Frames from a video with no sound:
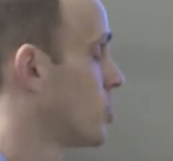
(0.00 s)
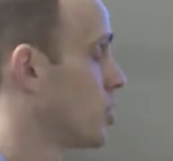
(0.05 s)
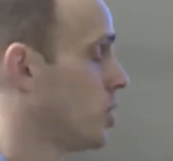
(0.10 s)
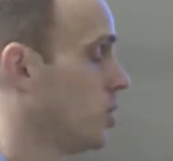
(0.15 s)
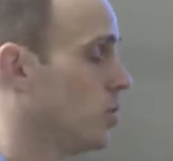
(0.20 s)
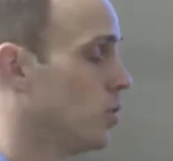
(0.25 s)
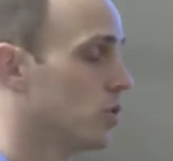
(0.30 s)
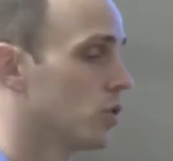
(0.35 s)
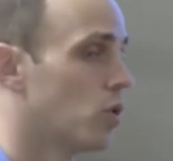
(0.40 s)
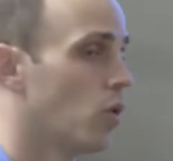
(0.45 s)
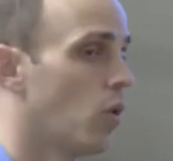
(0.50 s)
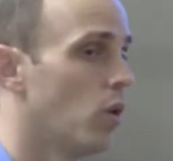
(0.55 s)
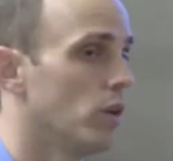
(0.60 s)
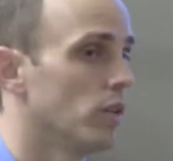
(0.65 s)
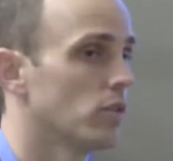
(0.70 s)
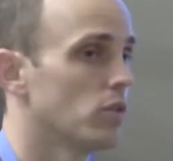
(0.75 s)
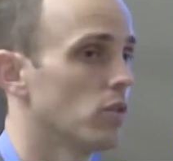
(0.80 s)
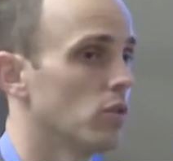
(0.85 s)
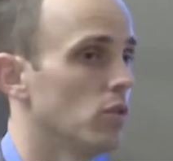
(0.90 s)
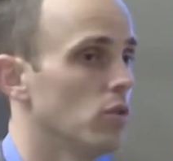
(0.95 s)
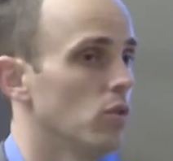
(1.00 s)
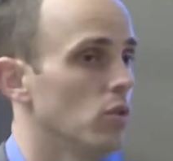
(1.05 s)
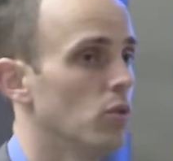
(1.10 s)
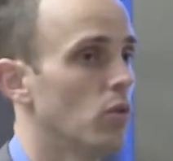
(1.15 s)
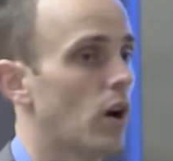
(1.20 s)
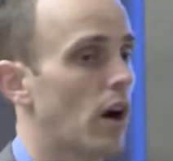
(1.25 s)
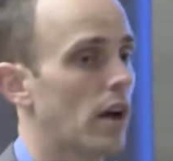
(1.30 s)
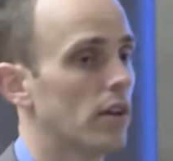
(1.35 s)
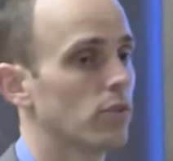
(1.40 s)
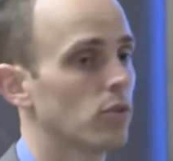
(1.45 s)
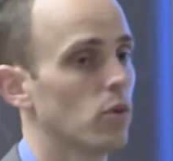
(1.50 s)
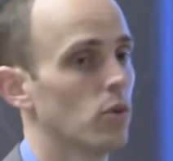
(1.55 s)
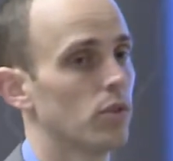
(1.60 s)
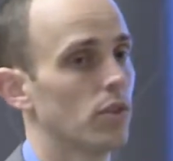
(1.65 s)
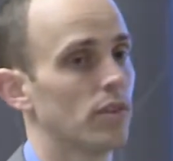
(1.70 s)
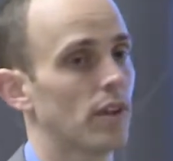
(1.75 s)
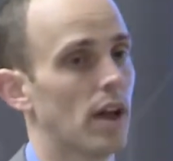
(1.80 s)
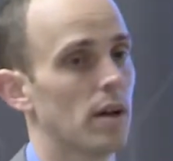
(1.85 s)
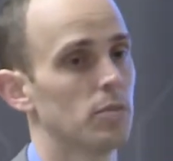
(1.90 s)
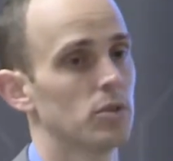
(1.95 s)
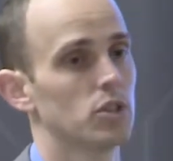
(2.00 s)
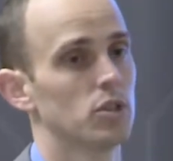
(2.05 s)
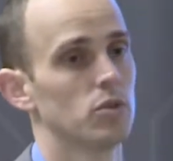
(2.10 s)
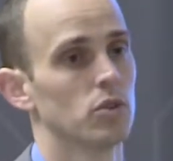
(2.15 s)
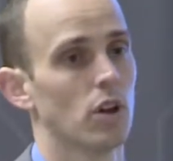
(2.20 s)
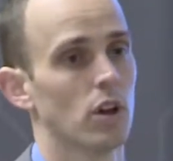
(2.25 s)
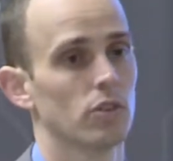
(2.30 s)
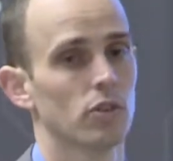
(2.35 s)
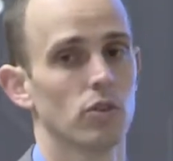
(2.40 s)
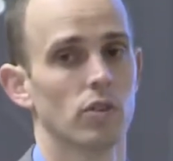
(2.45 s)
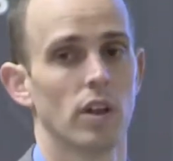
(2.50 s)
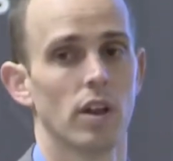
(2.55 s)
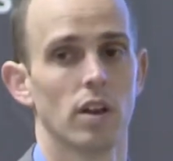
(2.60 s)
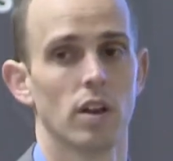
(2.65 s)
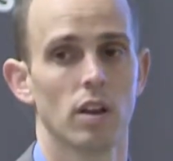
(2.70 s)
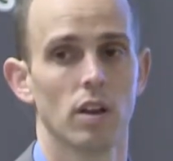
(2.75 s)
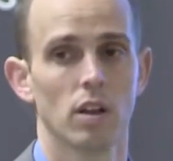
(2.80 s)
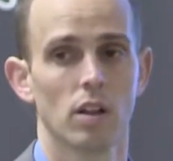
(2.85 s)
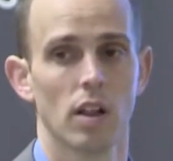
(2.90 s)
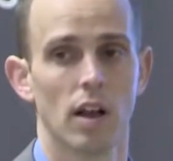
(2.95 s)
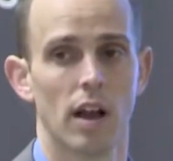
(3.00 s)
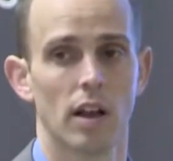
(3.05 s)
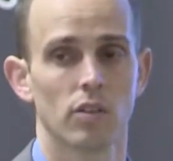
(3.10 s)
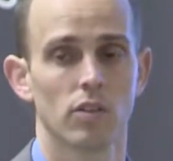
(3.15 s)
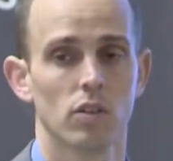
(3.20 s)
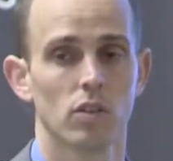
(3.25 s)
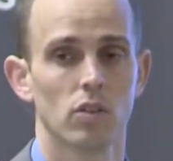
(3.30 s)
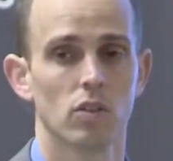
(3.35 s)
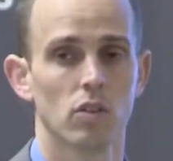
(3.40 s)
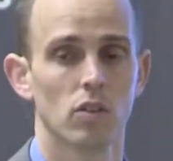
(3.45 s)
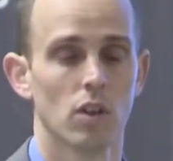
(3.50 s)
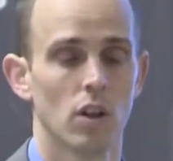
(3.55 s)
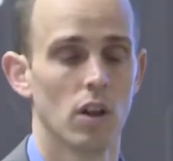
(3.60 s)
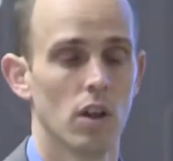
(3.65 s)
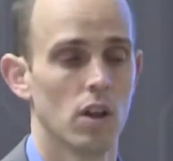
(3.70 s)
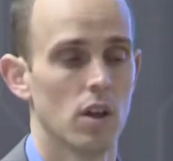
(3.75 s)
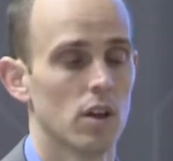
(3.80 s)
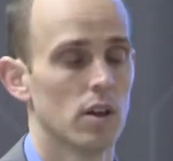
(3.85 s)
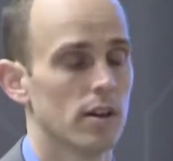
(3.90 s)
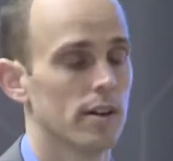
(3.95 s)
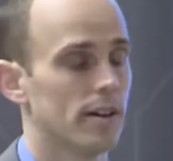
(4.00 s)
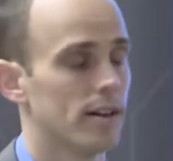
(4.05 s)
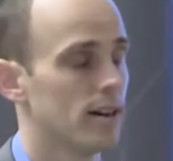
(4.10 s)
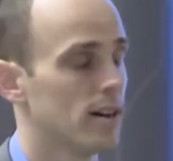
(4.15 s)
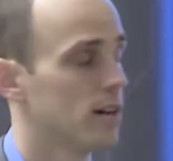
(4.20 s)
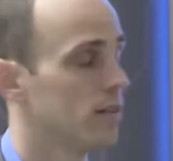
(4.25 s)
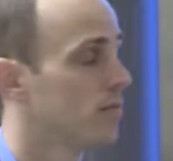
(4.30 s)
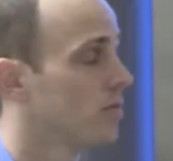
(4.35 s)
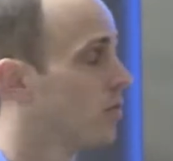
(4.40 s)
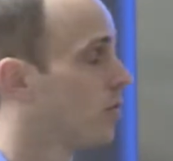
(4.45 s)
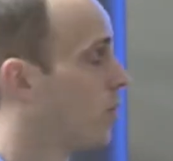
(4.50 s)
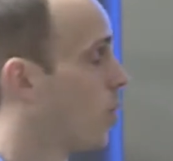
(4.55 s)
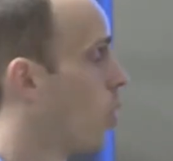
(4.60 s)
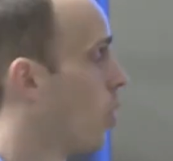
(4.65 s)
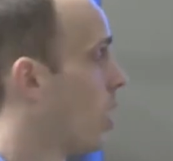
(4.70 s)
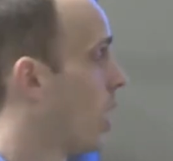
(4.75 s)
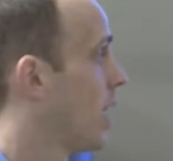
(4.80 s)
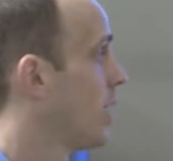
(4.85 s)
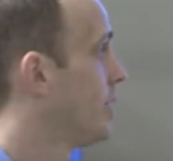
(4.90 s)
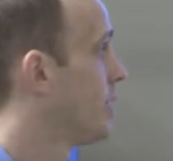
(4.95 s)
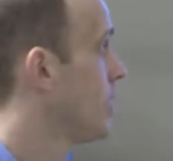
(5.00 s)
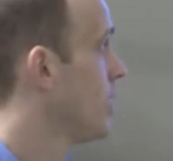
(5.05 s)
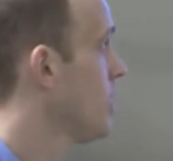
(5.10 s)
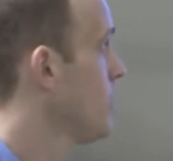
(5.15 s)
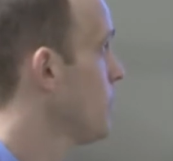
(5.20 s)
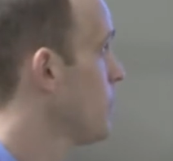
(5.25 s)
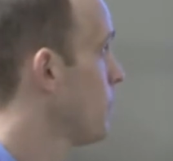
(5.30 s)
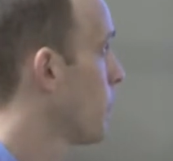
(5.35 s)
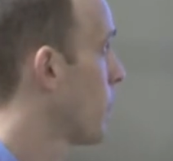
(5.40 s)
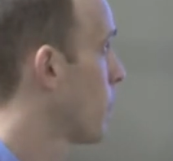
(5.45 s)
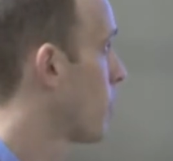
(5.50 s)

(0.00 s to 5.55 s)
She was going to high school at the time, but she was also taking classes uh, for IT.